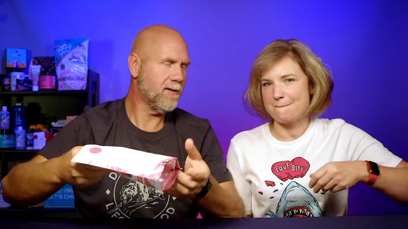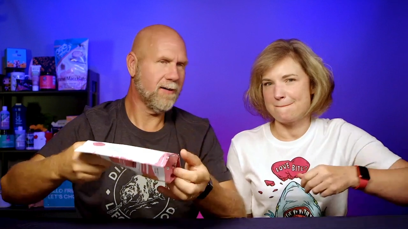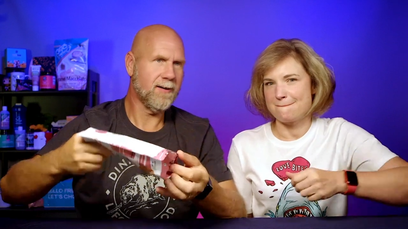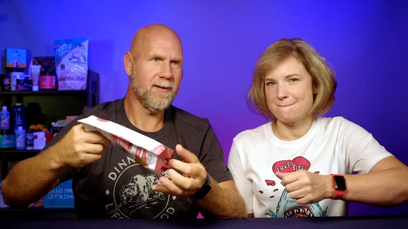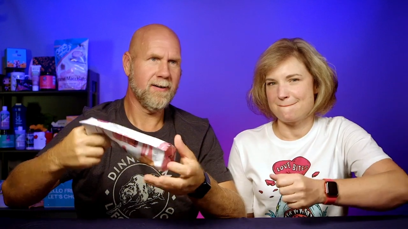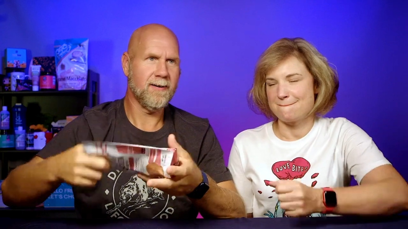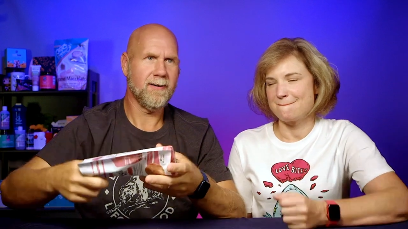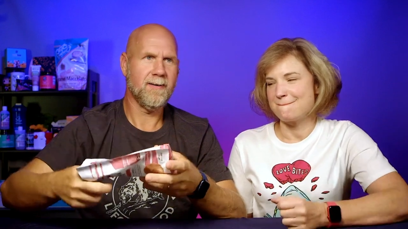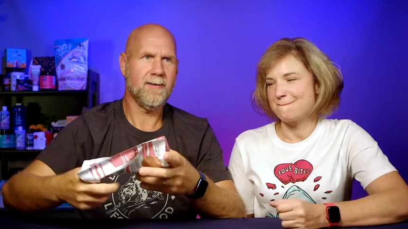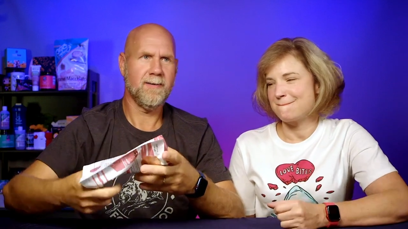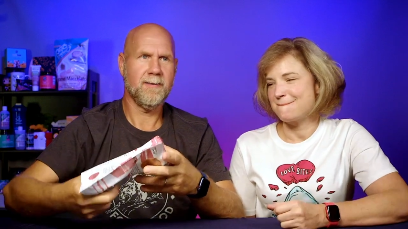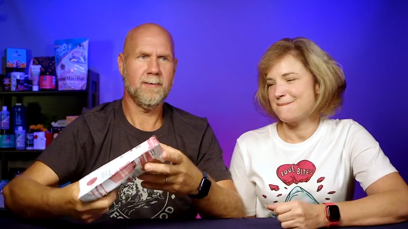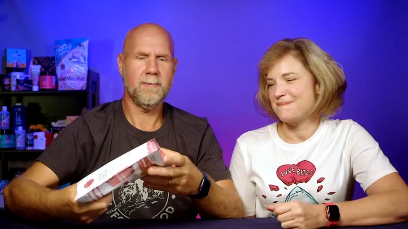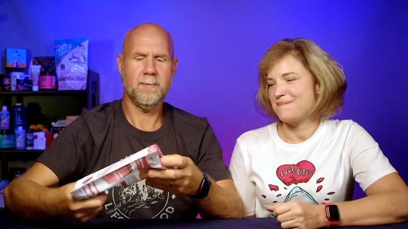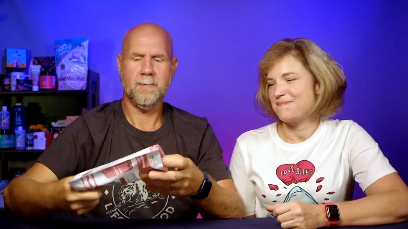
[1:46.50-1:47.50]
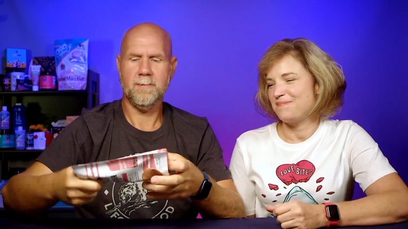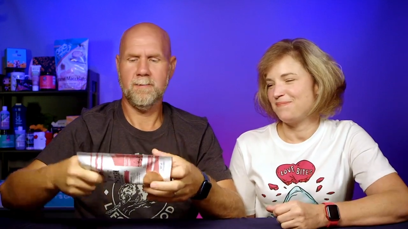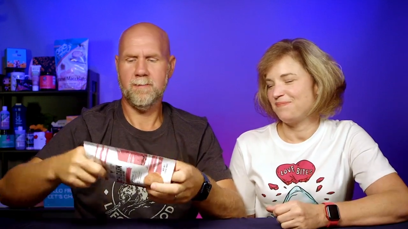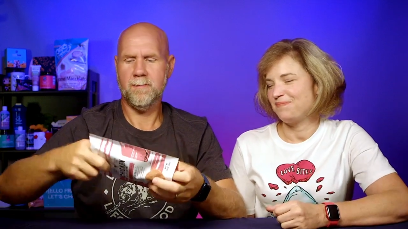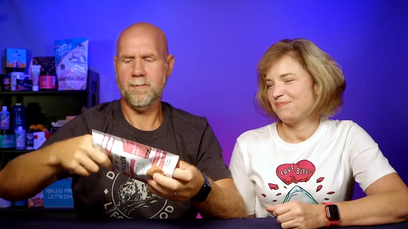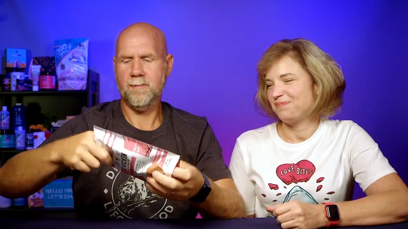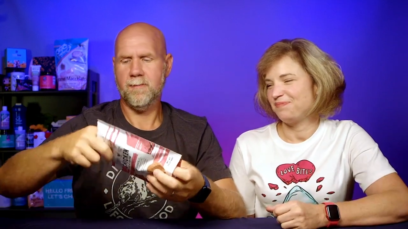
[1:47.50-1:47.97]

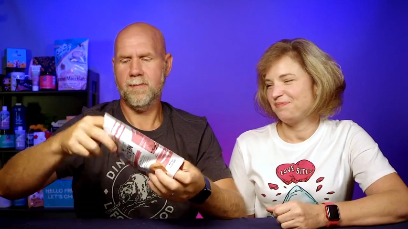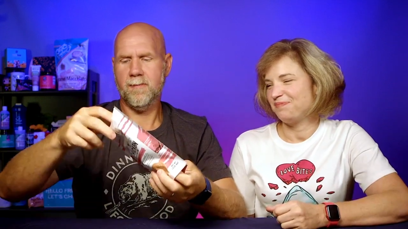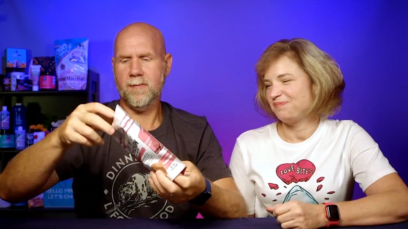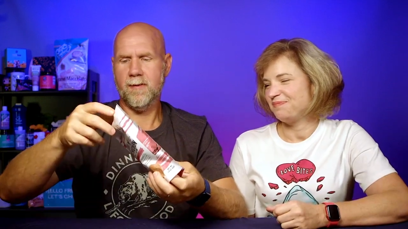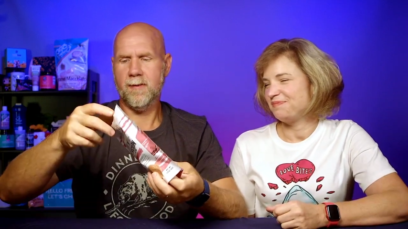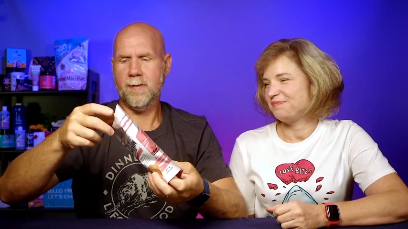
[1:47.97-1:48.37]
[no speech]